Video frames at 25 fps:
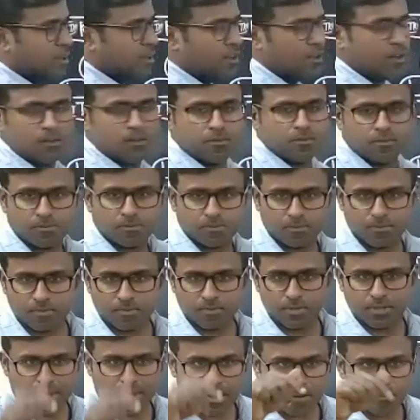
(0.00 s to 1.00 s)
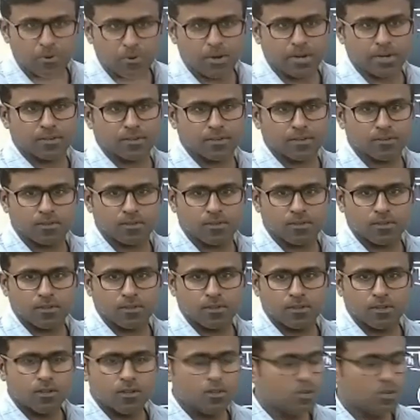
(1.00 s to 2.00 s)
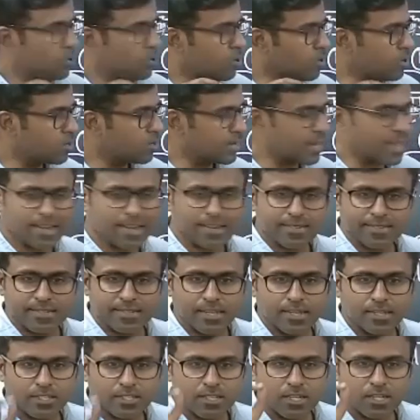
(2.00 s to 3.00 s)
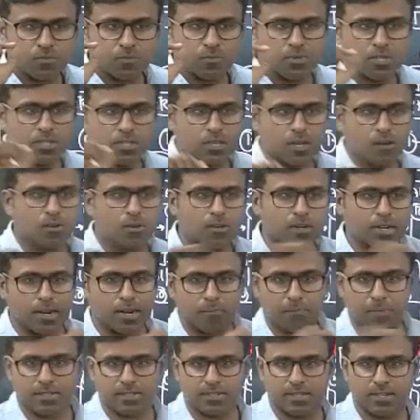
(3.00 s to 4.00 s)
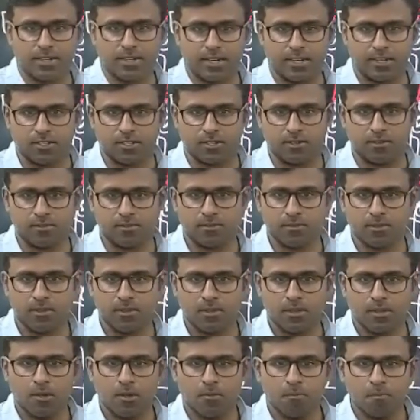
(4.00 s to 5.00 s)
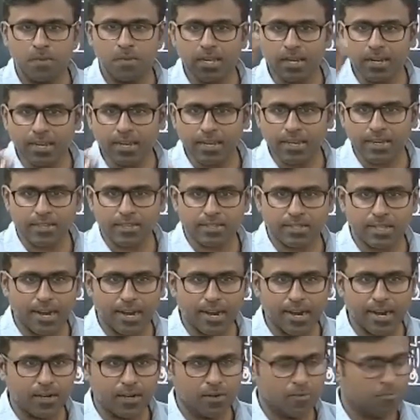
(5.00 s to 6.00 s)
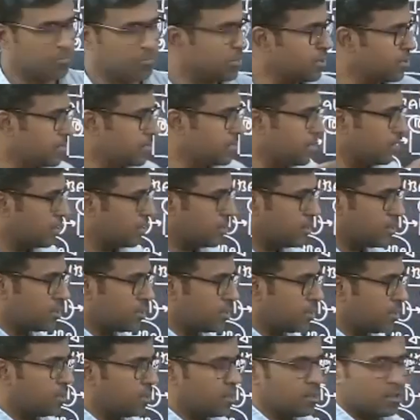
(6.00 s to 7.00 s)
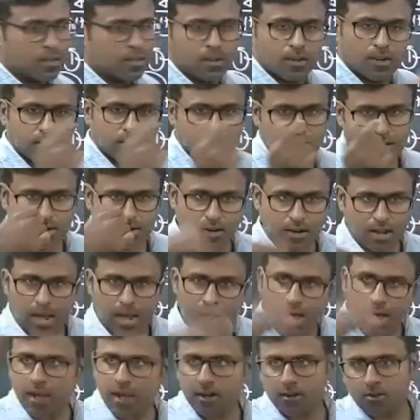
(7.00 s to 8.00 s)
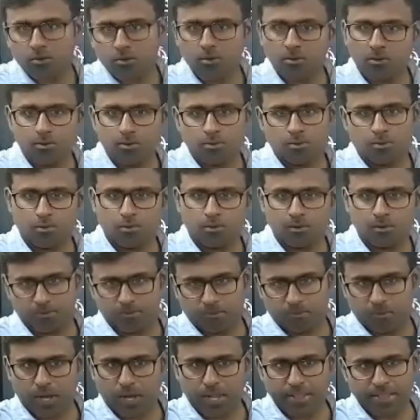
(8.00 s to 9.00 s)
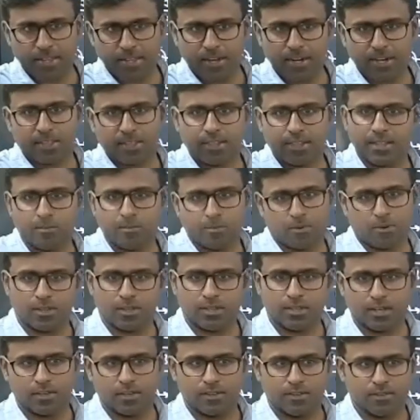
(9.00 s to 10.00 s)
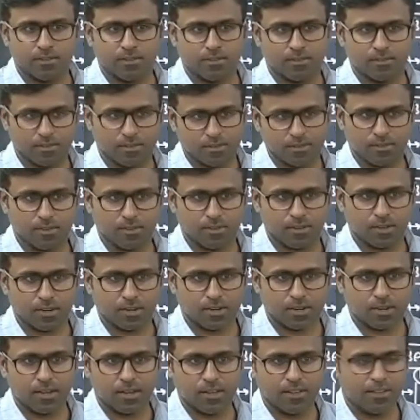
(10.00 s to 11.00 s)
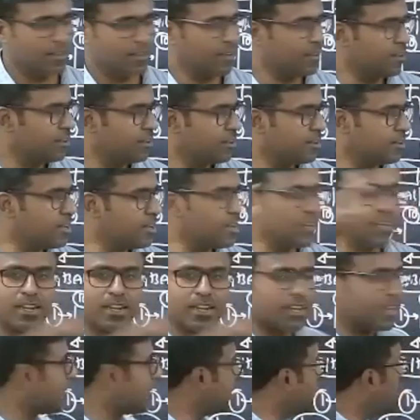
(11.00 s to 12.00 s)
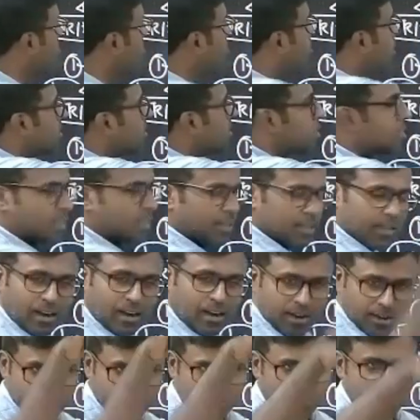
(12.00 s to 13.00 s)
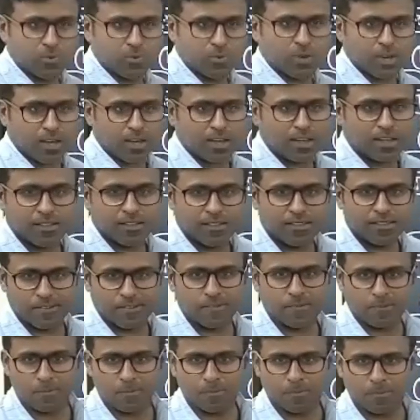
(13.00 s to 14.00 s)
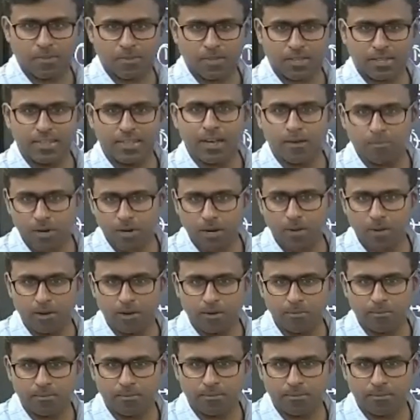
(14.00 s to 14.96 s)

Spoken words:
law? The point. No taxation without representation. Meaning is that, see, nanu andha edathula da porna correct ah nee inna inge ukkandittu enak order poduviya idhan problem